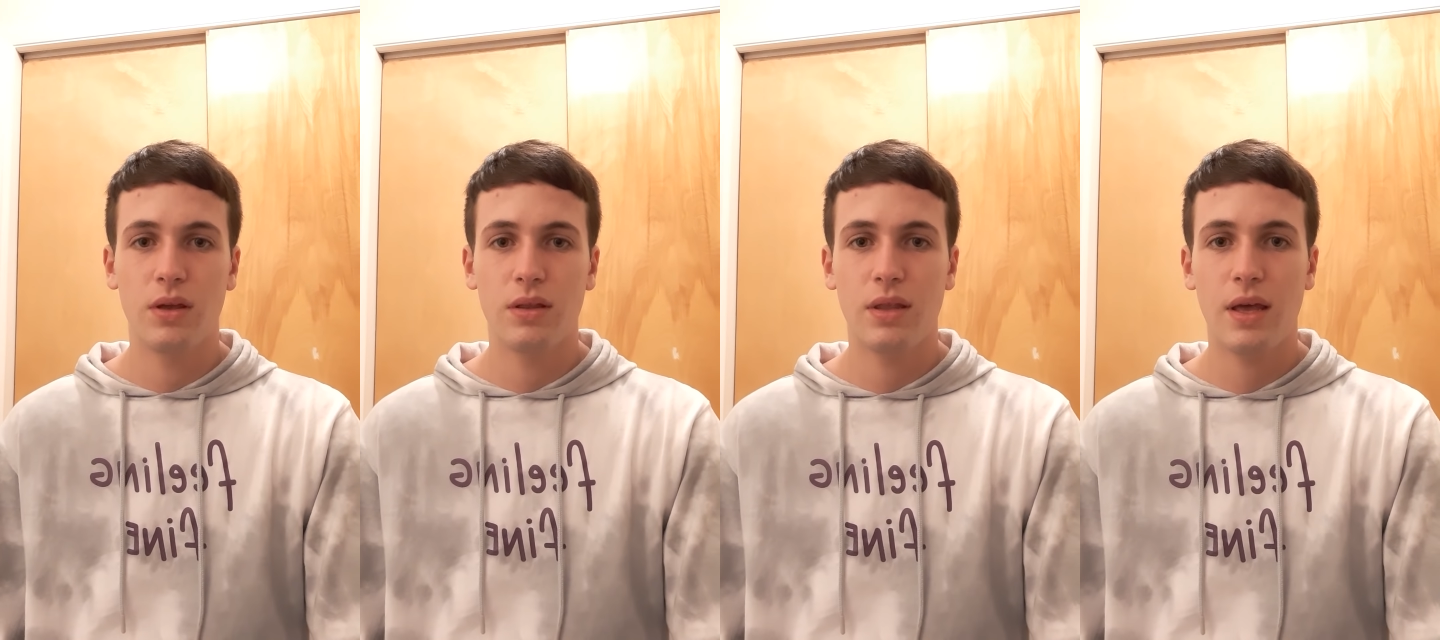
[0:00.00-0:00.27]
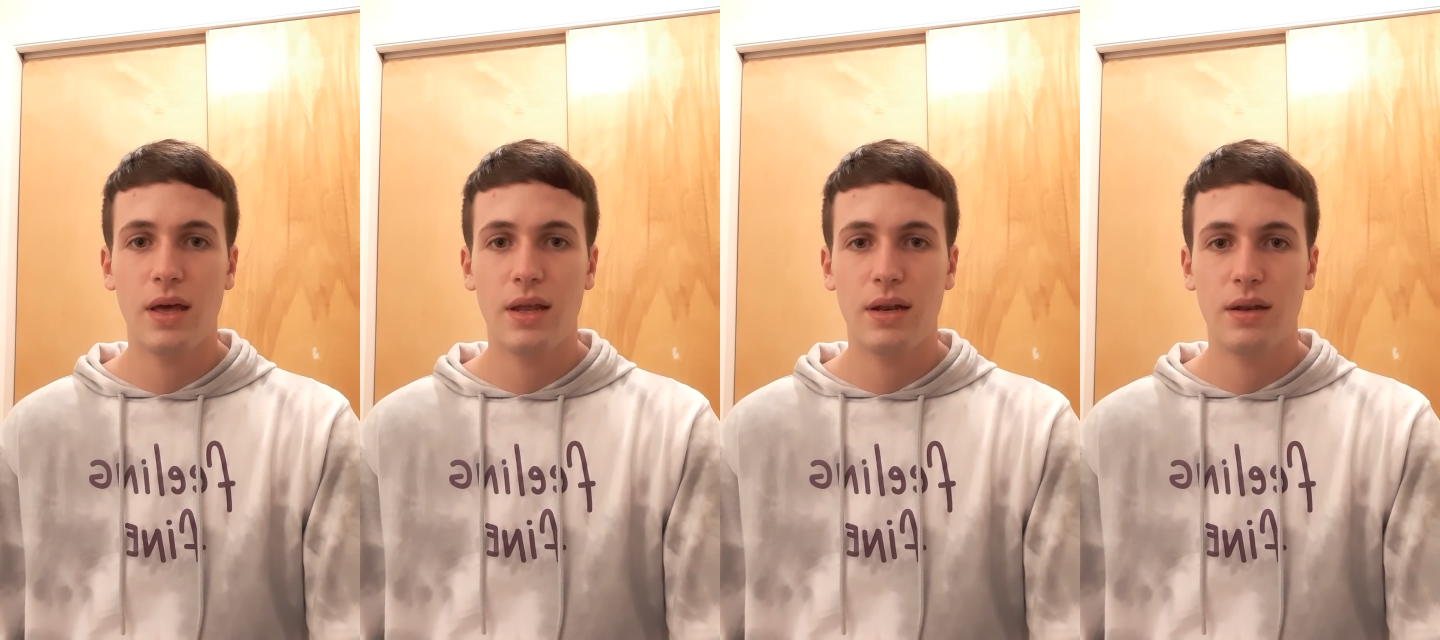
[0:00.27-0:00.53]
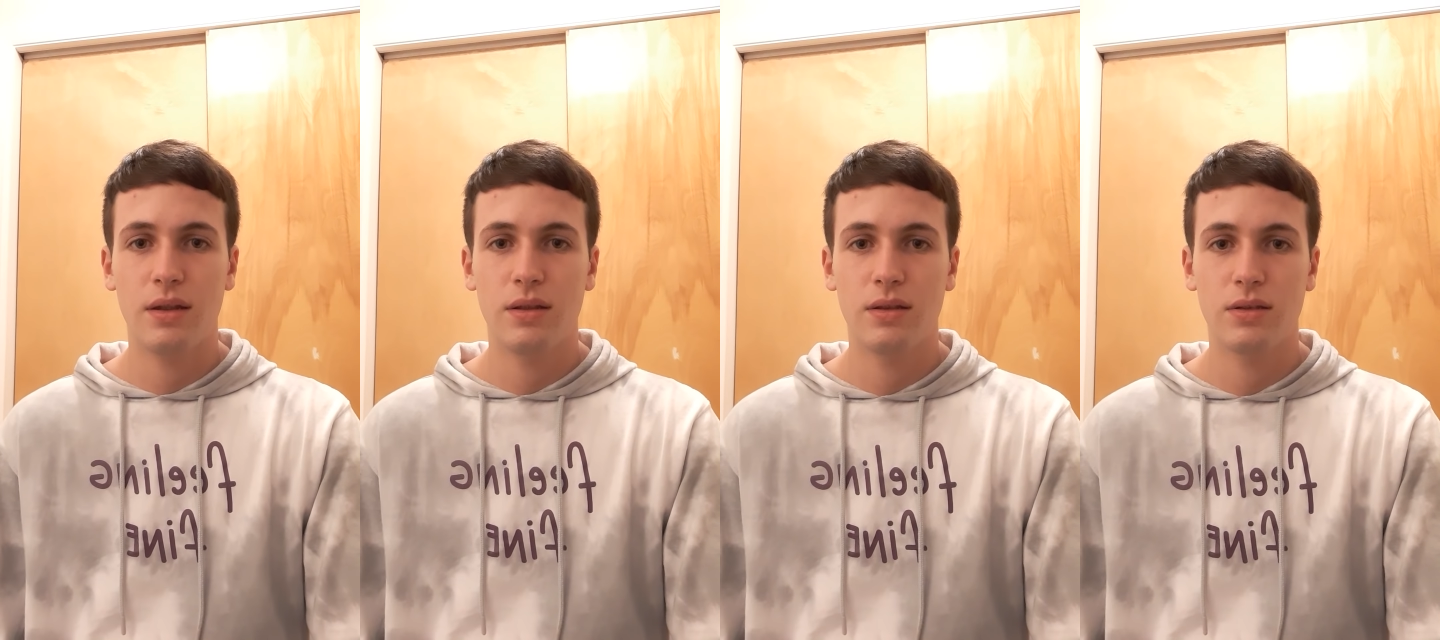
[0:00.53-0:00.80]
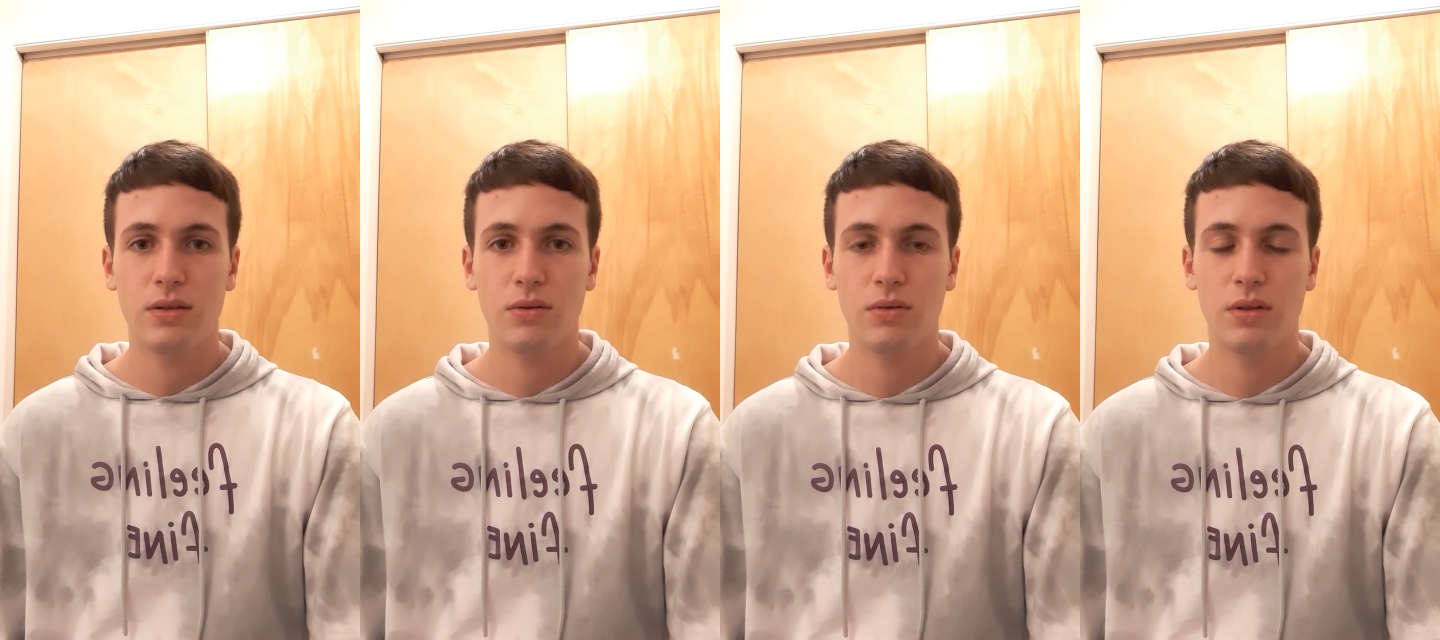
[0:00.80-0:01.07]

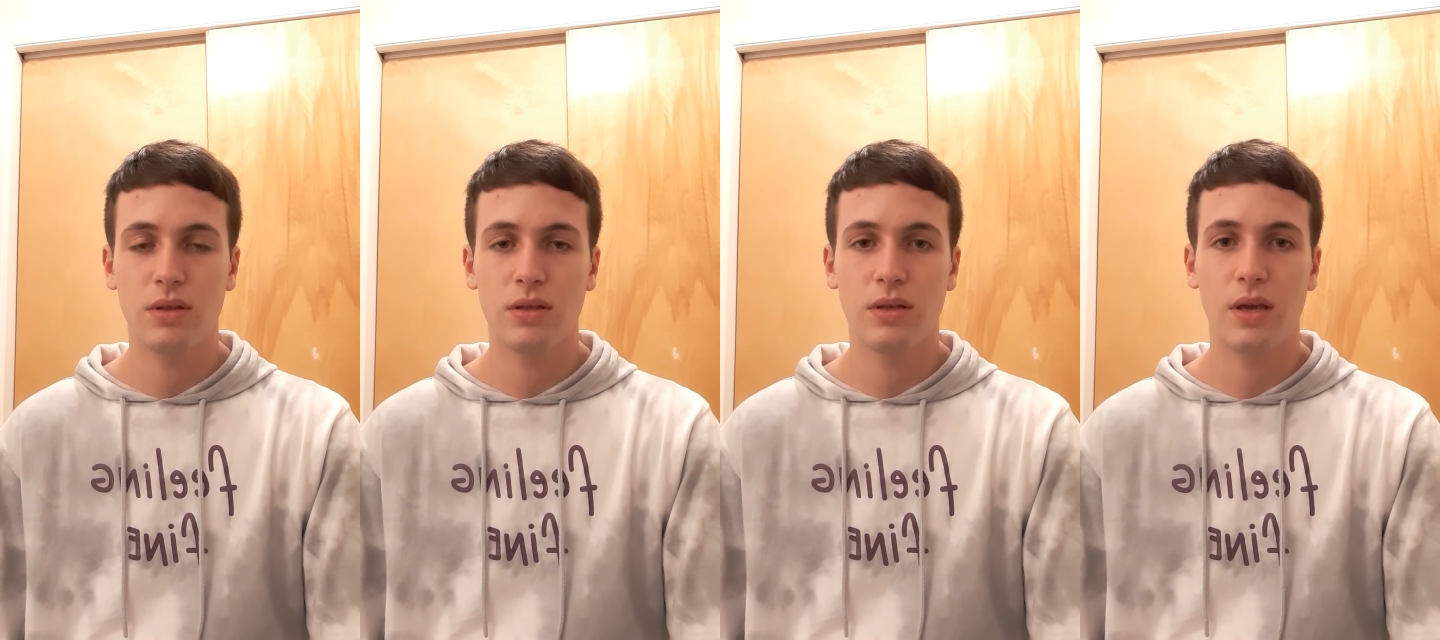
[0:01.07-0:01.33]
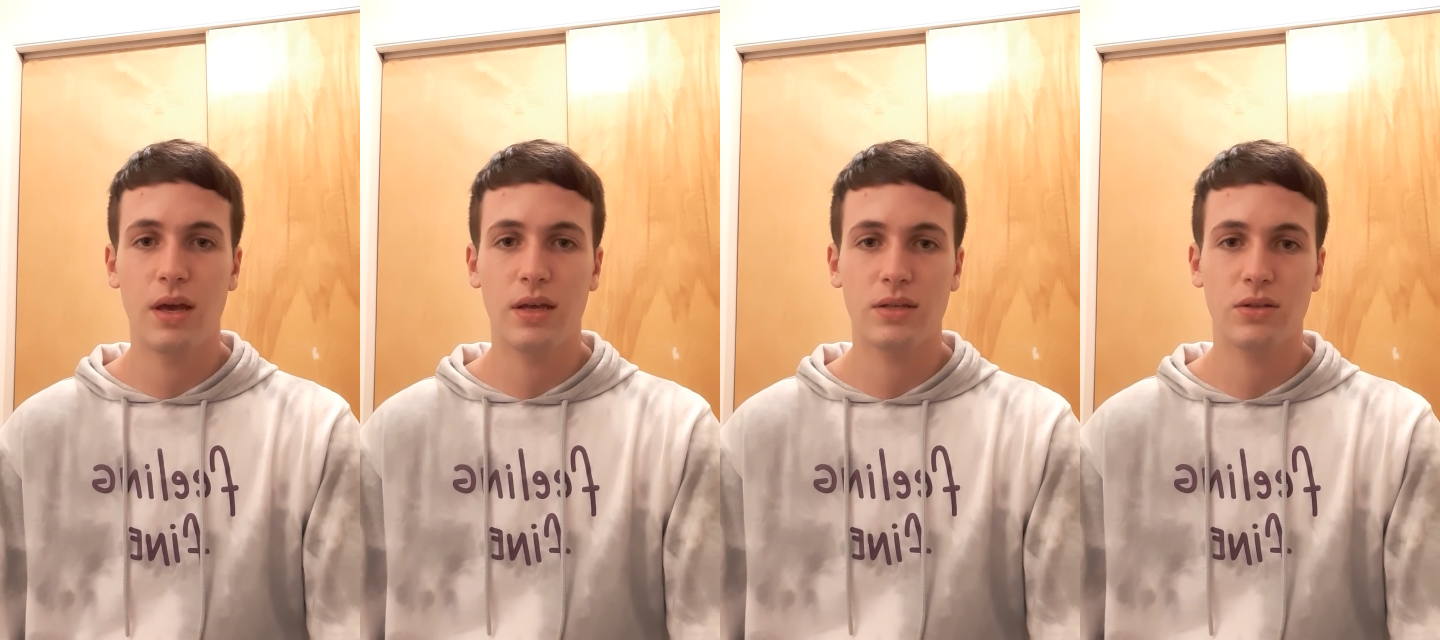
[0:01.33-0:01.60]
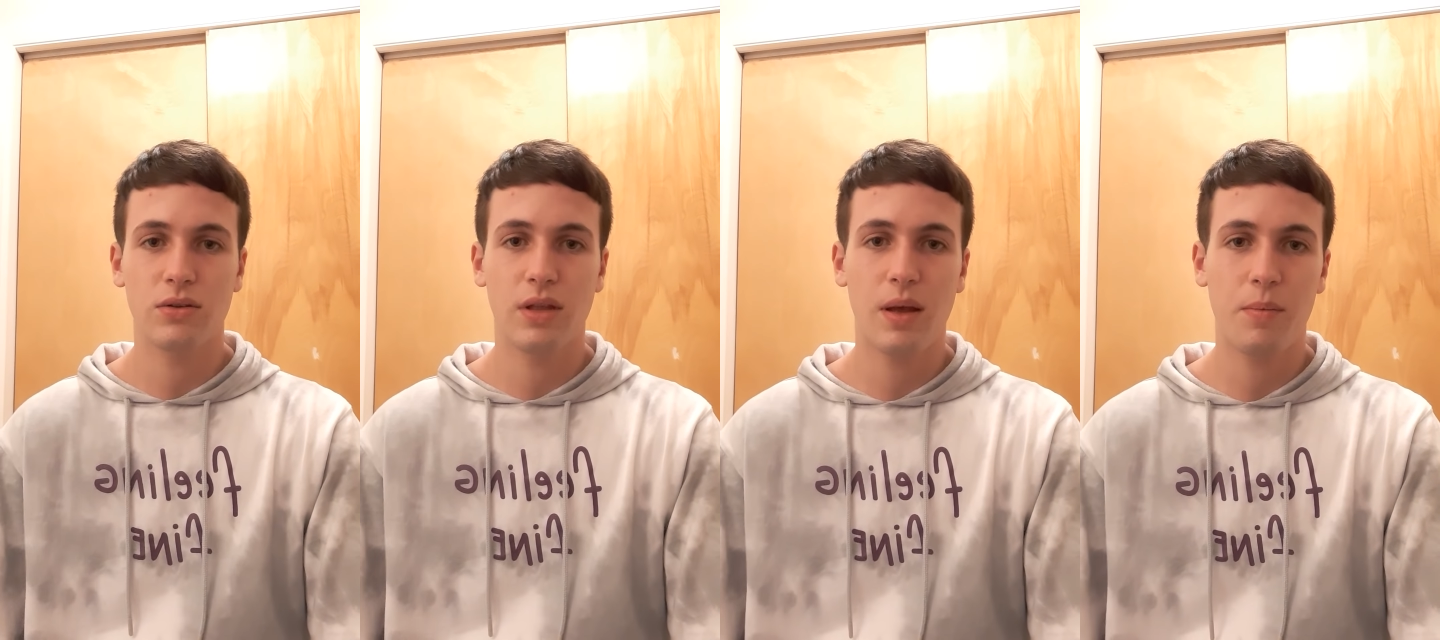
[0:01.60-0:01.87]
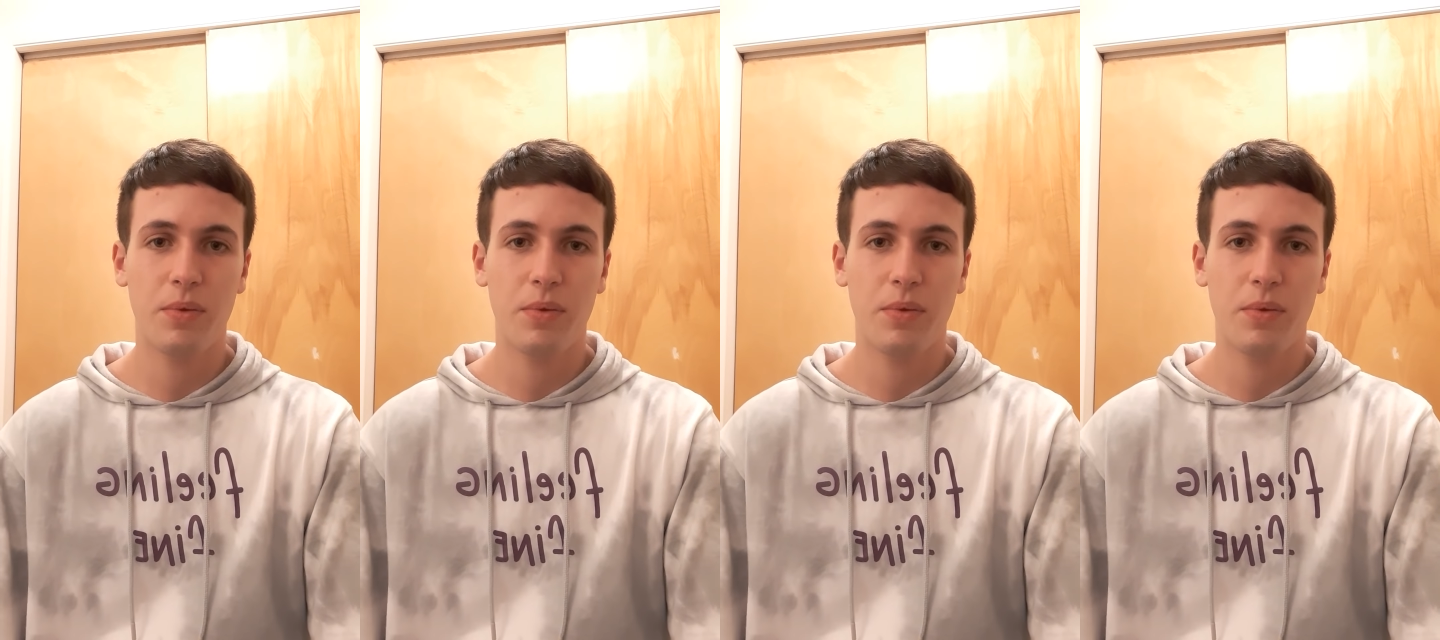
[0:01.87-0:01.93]
that